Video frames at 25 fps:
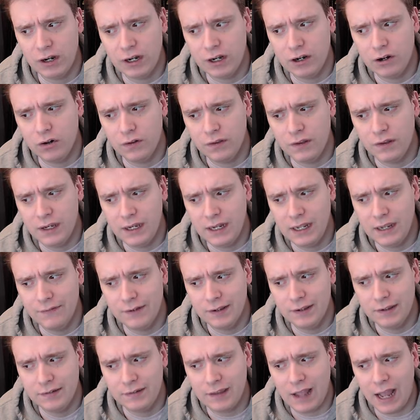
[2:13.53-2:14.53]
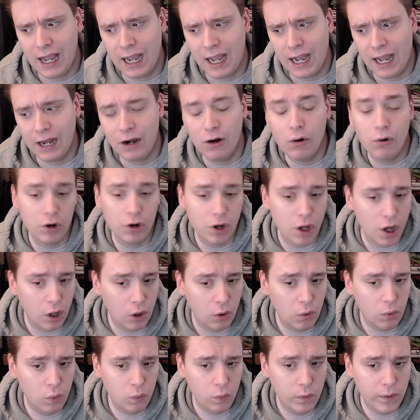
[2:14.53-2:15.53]
Carlton Davis? I don't
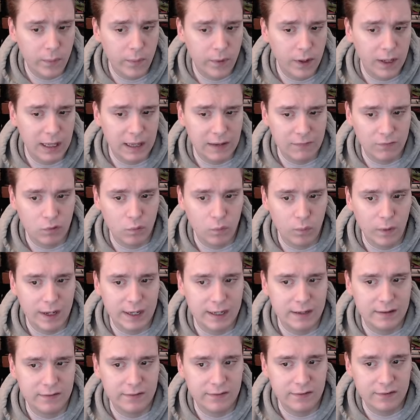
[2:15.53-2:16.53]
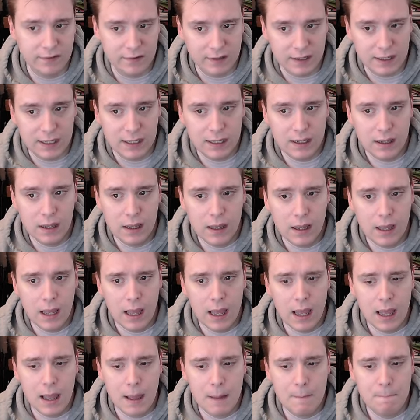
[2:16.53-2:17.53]
know. We will have to wait and see,
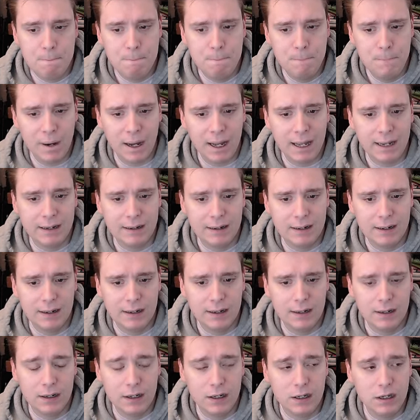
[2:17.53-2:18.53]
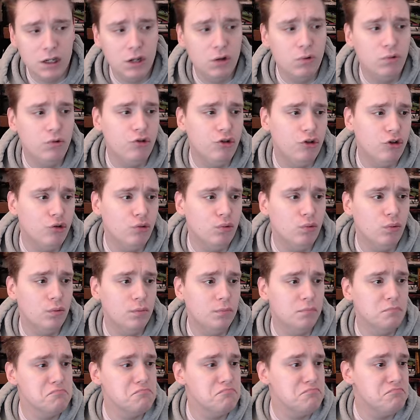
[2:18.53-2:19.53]
but you do
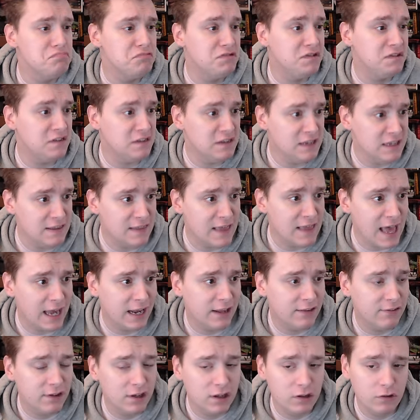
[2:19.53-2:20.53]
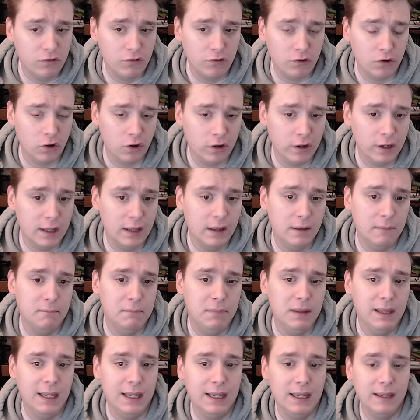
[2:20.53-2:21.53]
see that as a concern, him
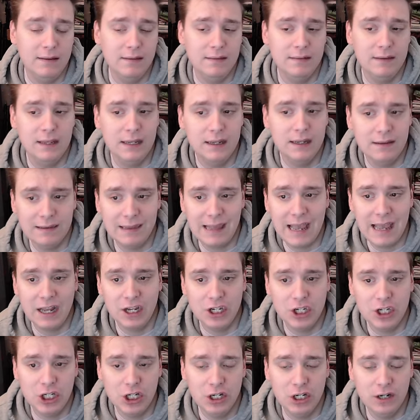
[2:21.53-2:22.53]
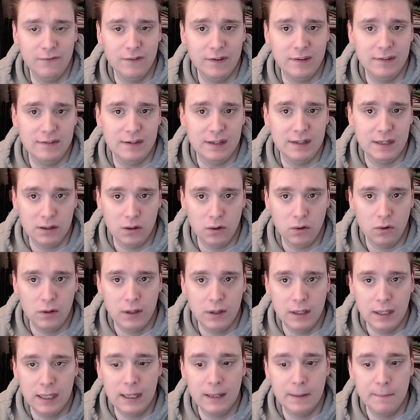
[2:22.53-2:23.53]
being in his last year of his deal,
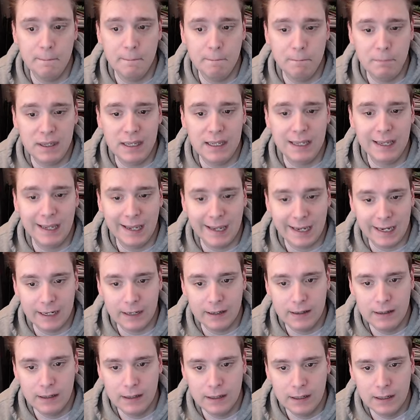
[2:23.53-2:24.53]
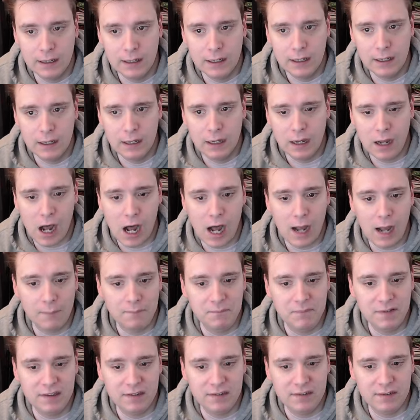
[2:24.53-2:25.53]
him being
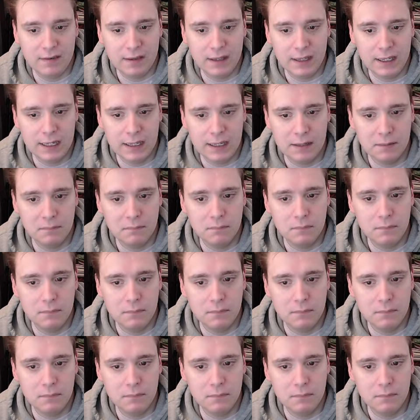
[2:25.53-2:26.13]
obviously